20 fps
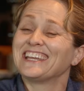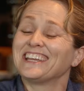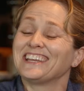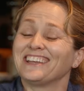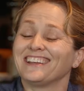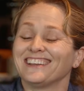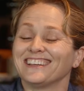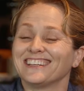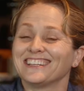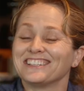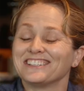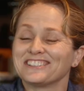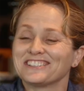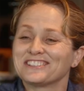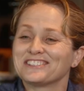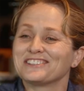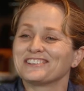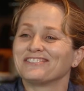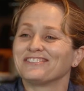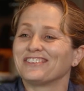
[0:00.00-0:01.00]
He is
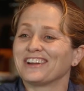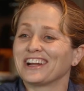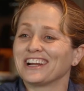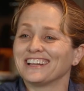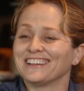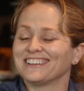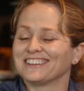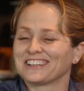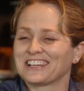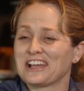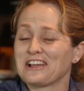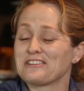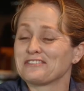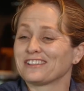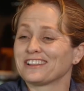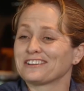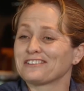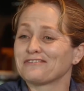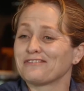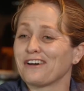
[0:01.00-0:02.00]
very kind of
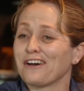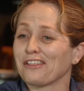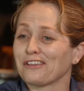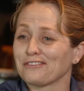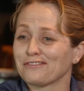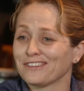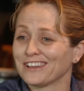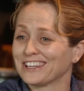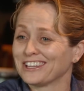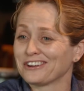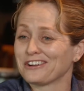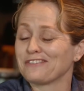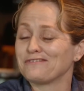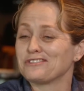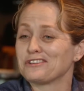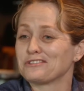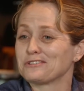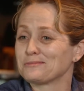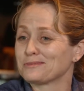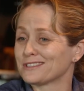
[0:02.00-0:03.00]
like a father figure. I've
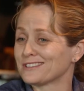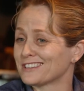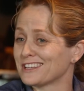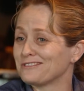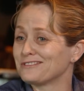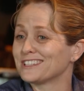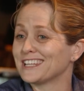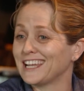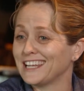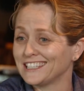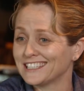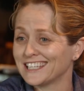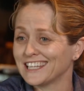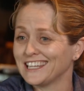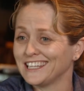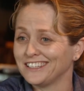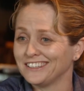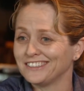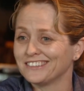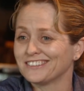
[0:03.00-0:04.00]
known him since I was
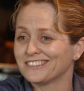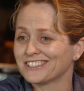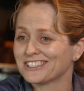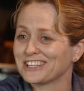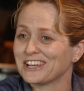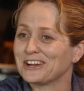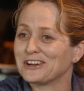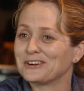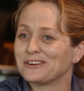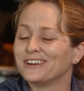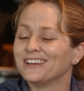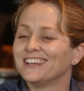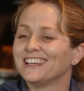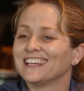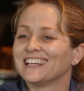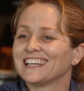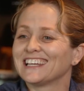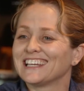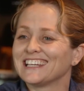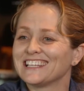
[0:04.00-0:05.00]
18, so
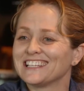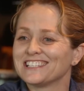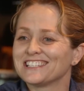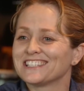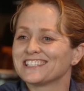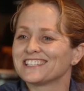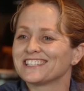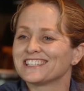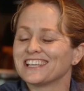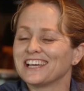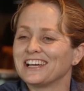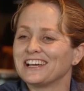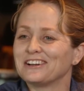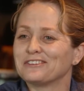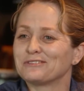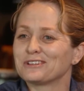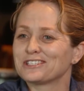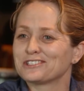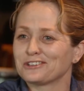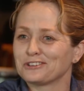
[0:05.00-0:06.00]
he's uh,
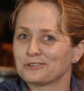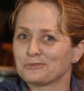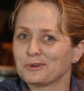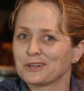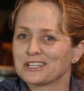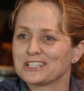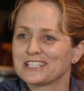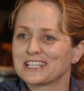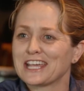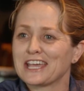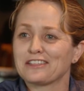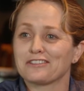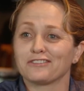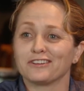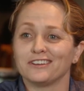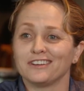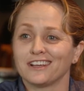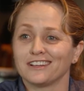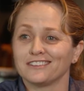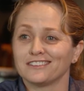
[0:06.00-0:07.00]
we started working together
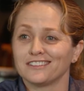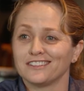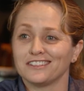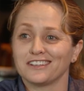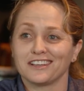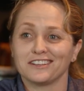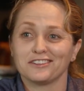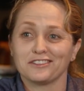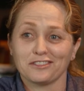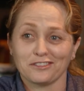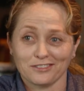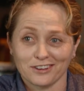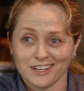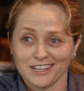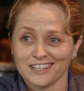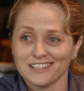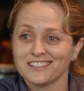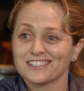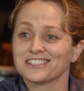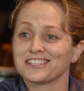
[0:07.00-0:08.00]
in
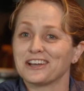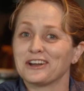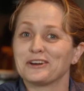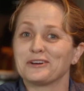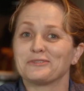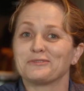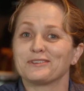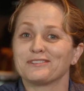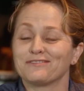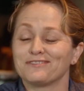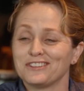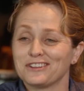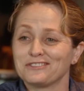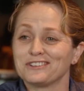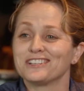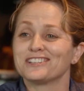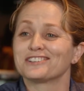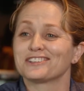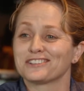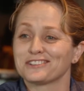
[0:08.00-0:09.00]
1993, so we've known
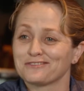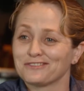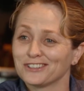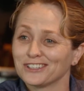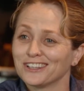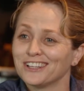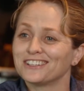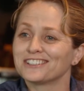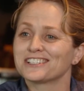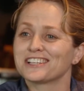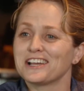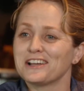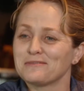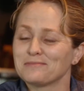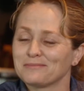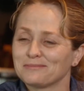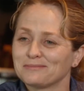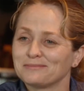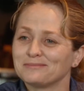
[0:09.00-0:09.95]
each other for a long time.